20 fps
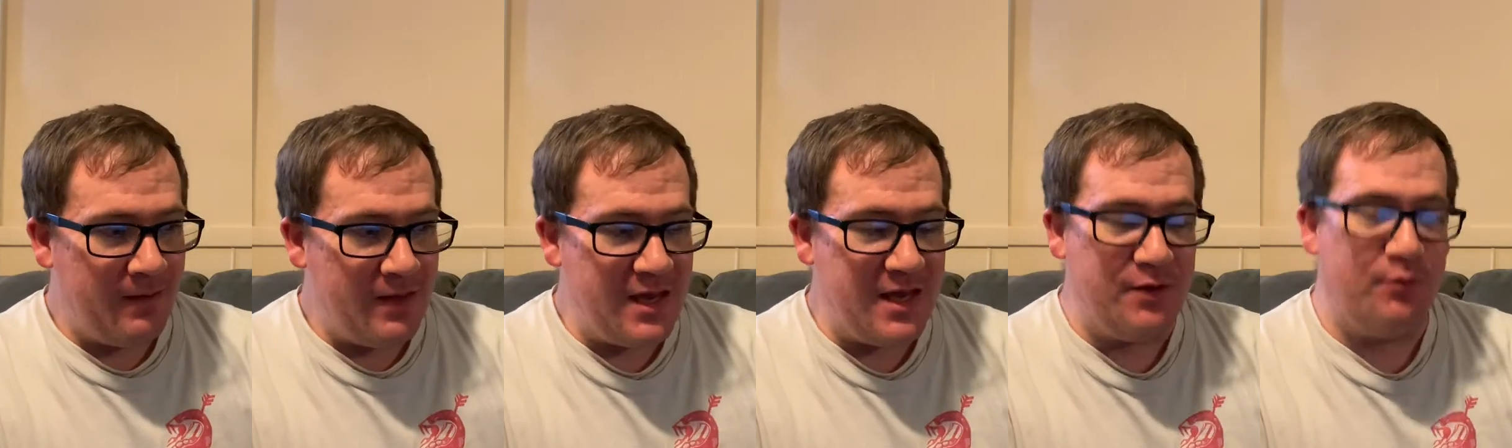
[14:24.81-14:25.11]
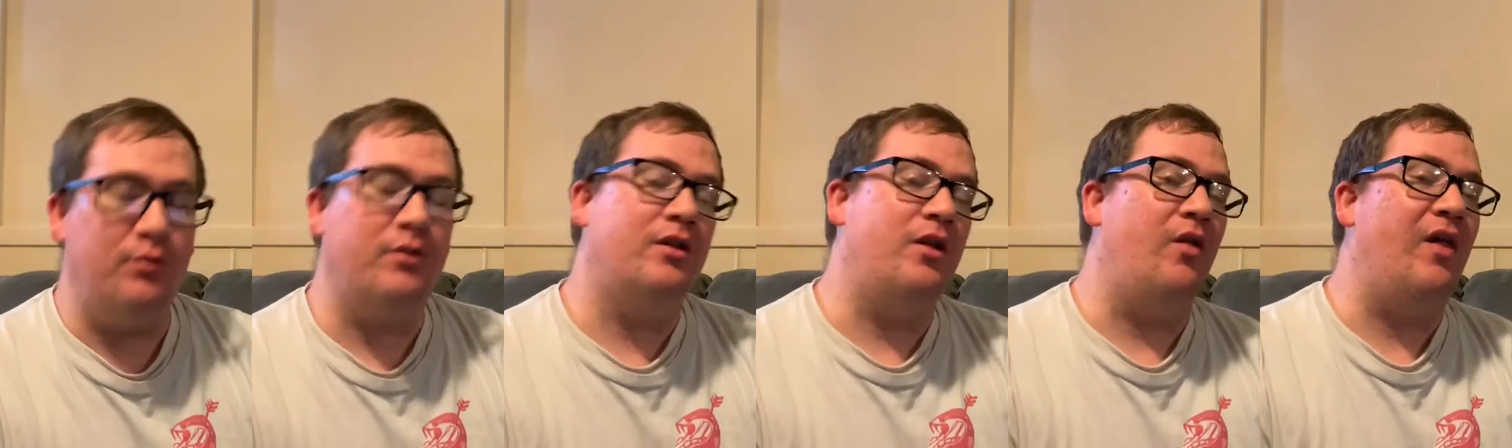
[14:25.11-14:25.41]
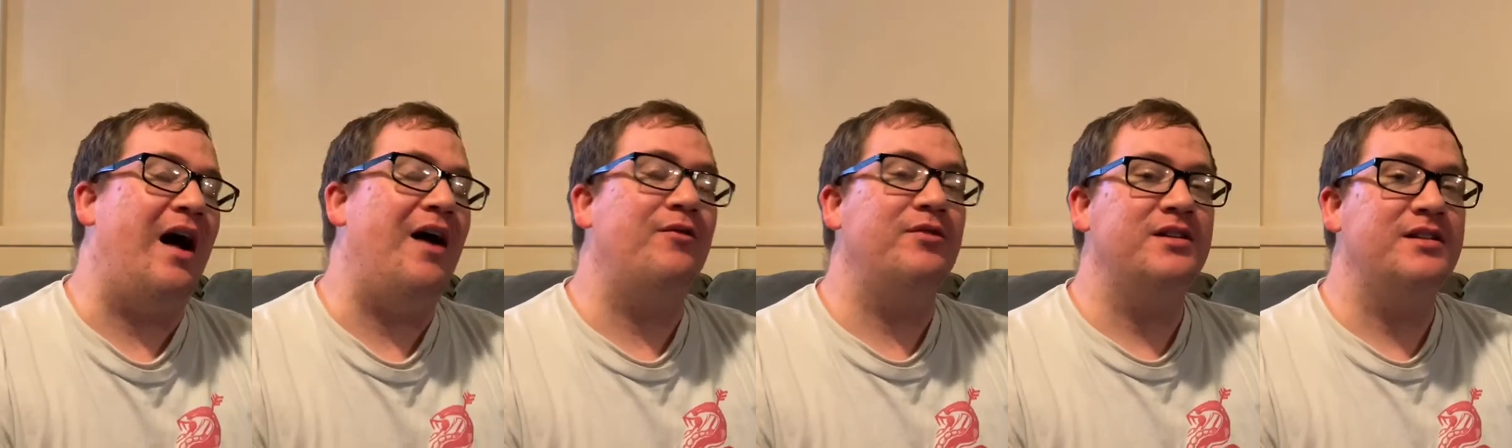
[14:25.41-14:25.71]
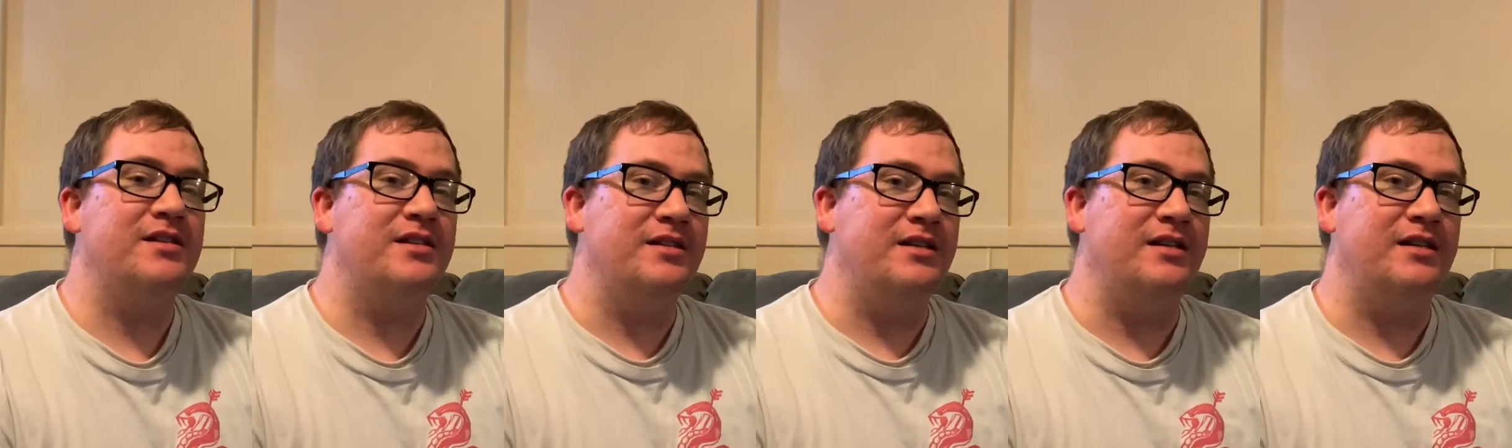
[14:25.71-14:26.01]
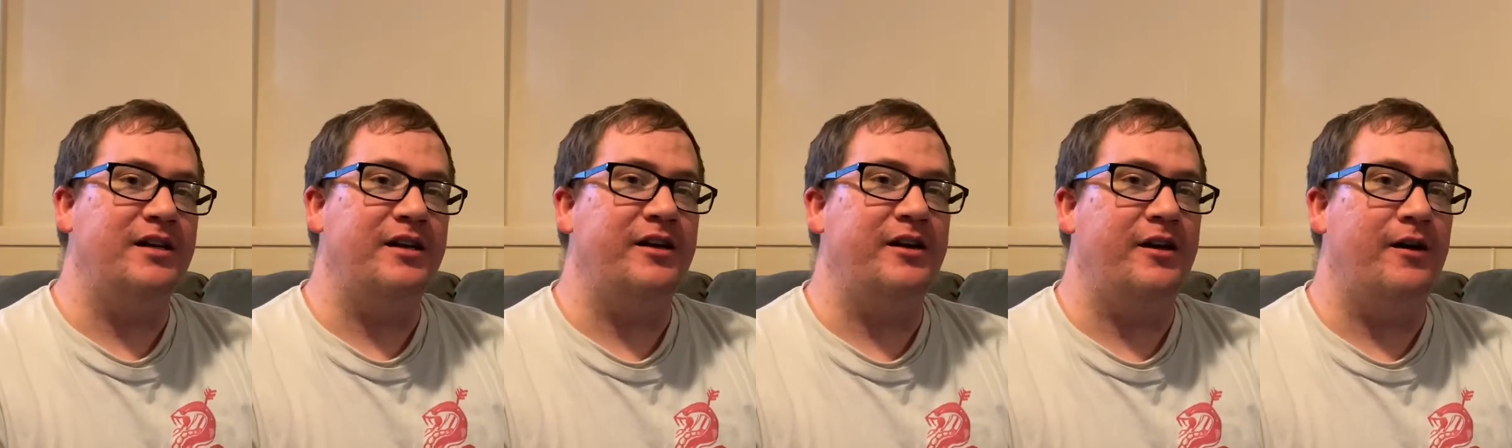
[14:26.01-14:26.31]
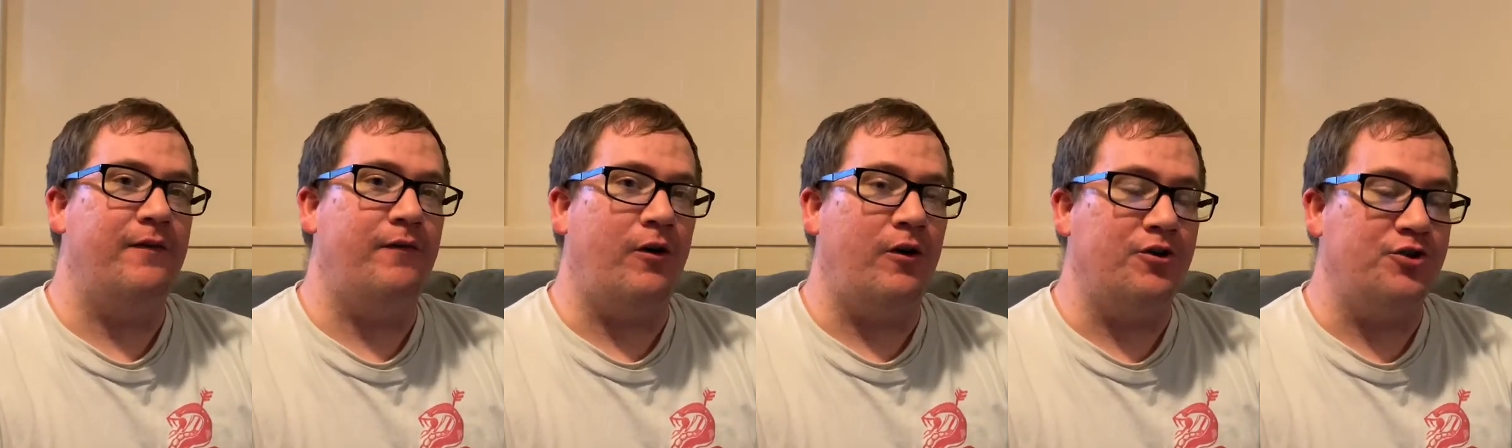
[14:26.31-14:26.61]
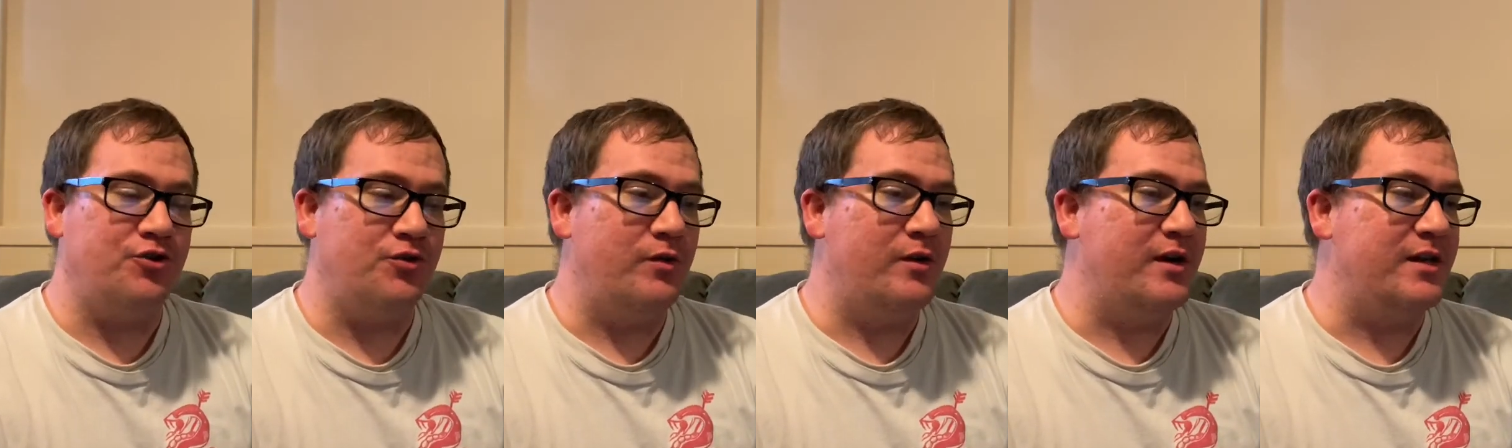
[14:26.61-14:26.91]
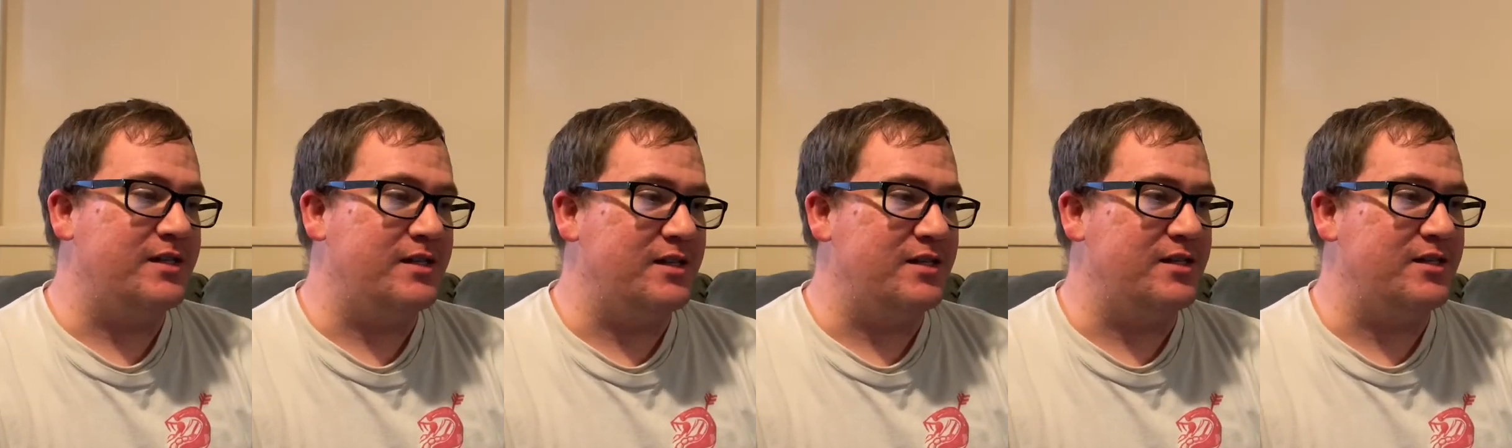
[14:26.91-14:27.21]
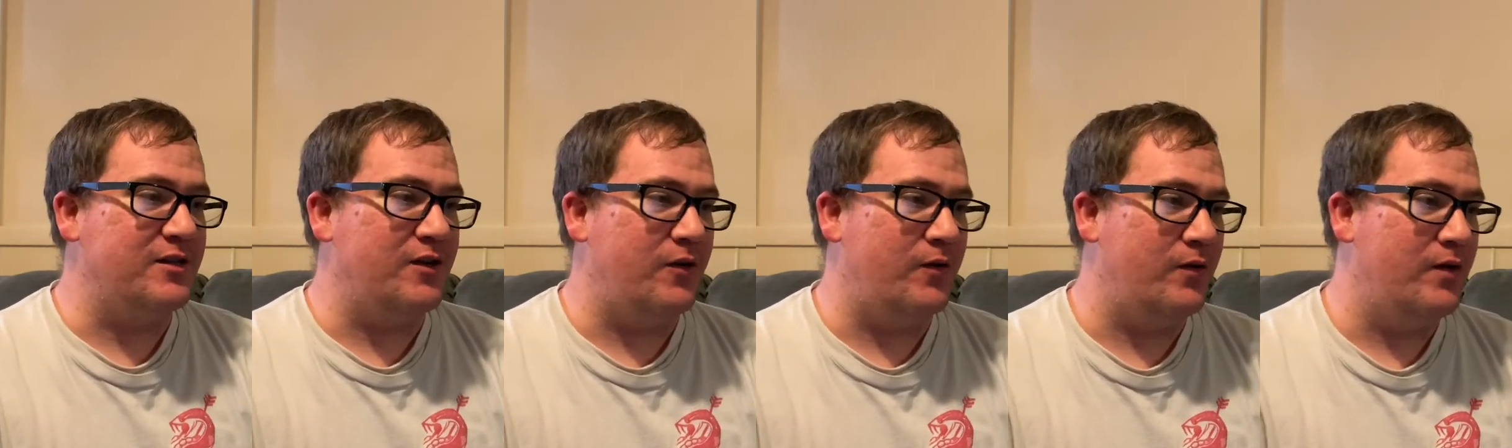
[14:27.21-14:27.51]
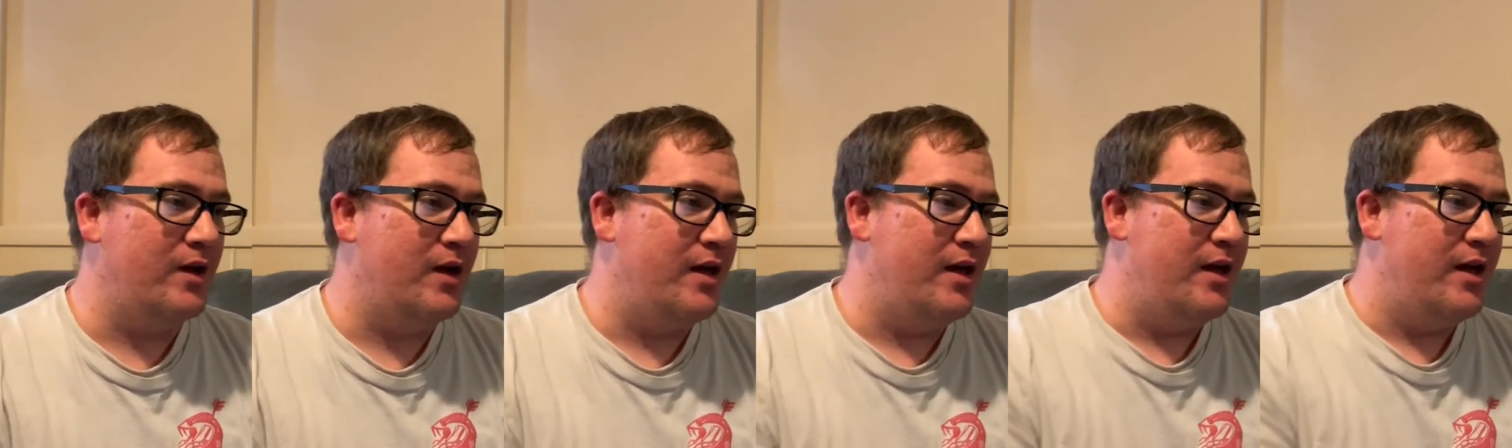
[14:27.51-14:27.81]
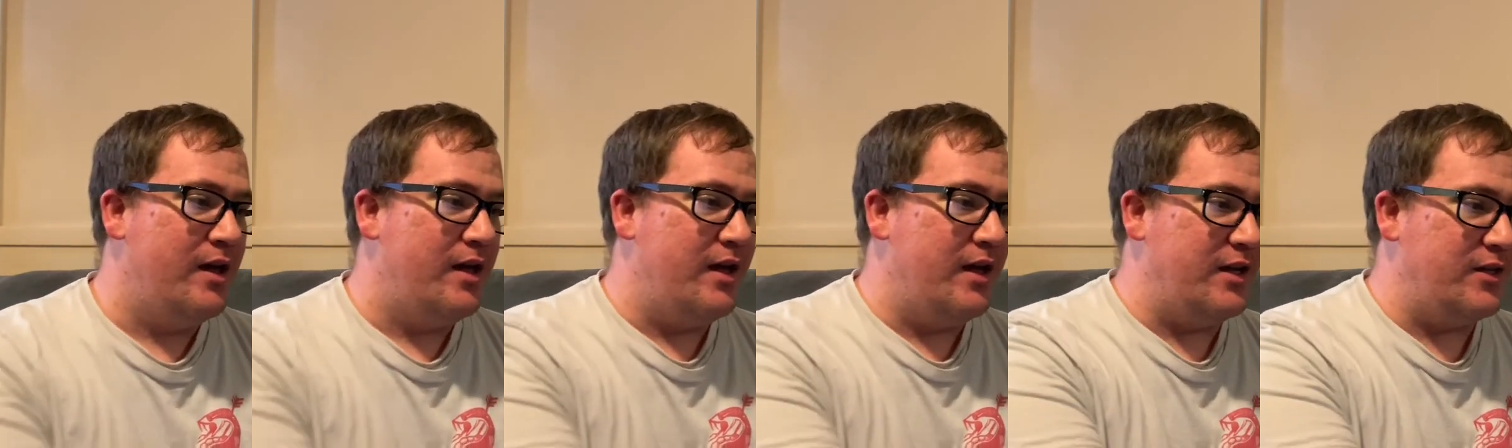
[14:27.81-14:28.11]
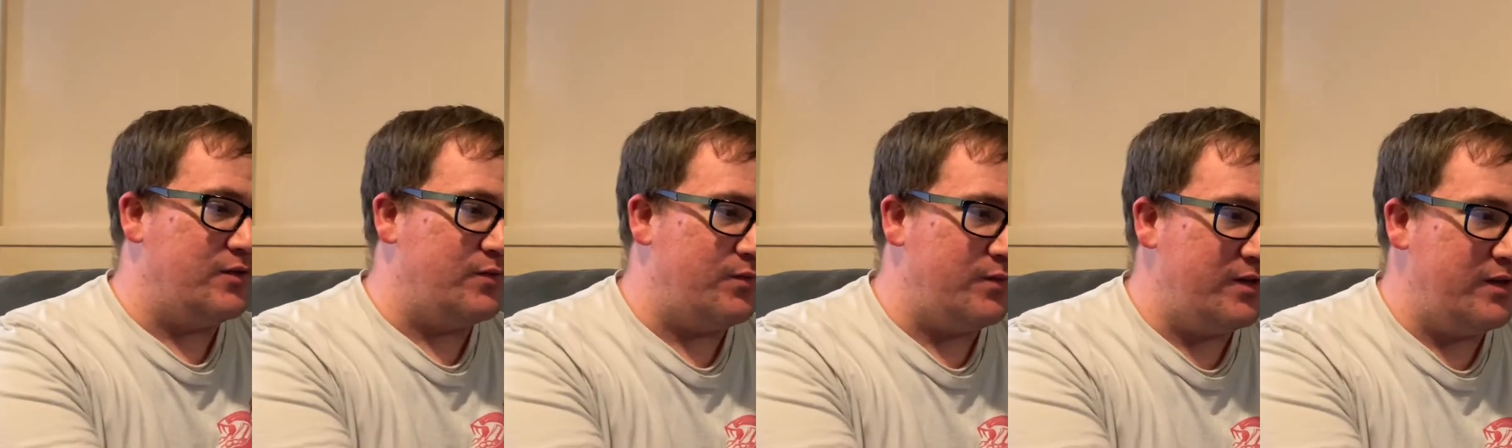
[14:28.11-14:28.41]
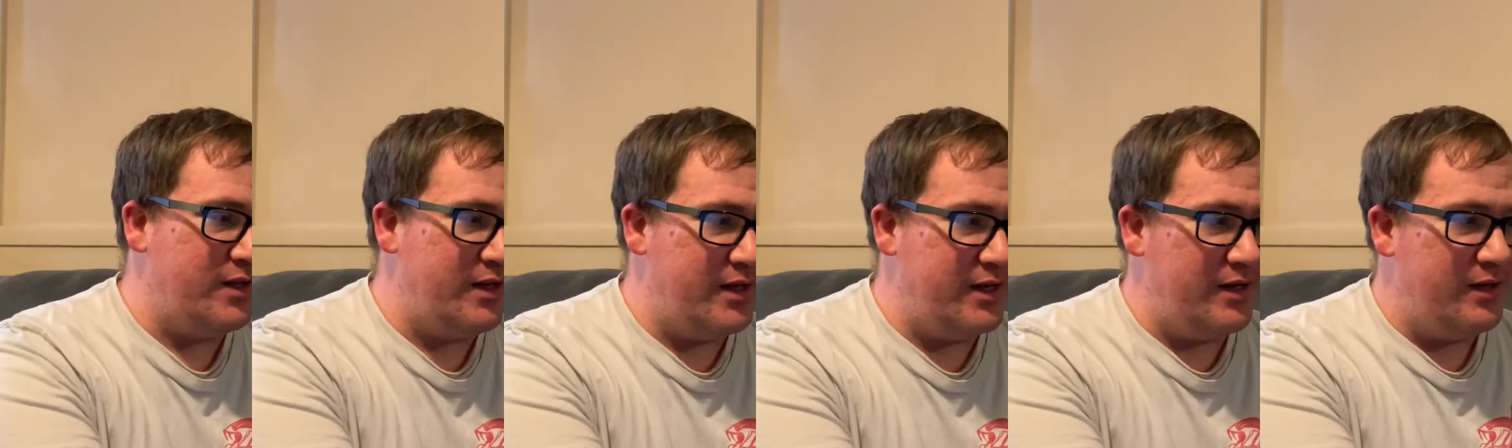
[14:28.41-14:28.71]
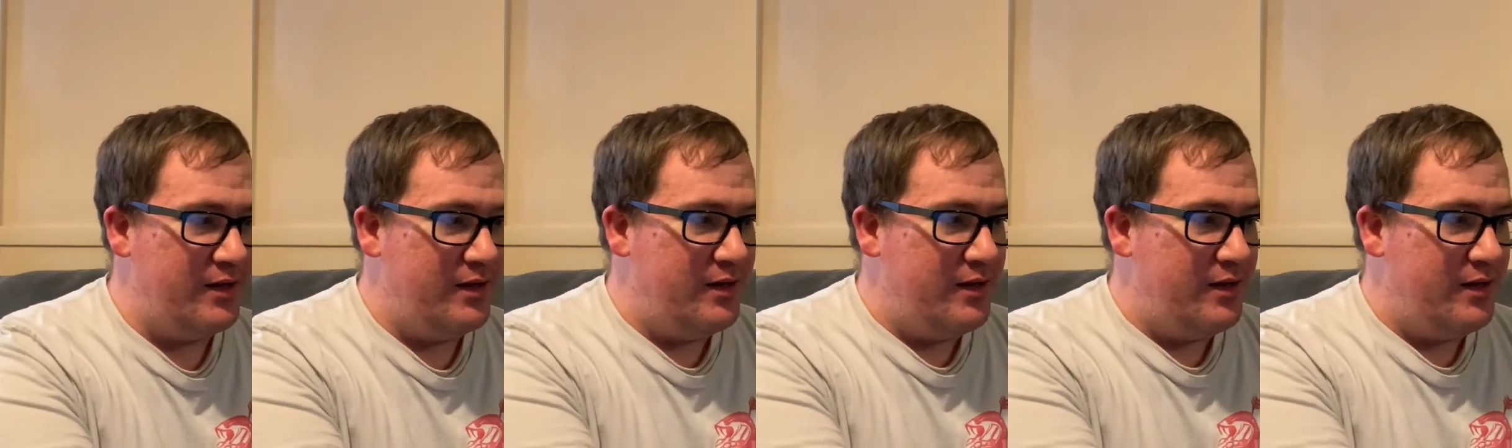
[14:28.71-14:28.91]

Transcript: he will allow us the dignity of our choice. And so it's really,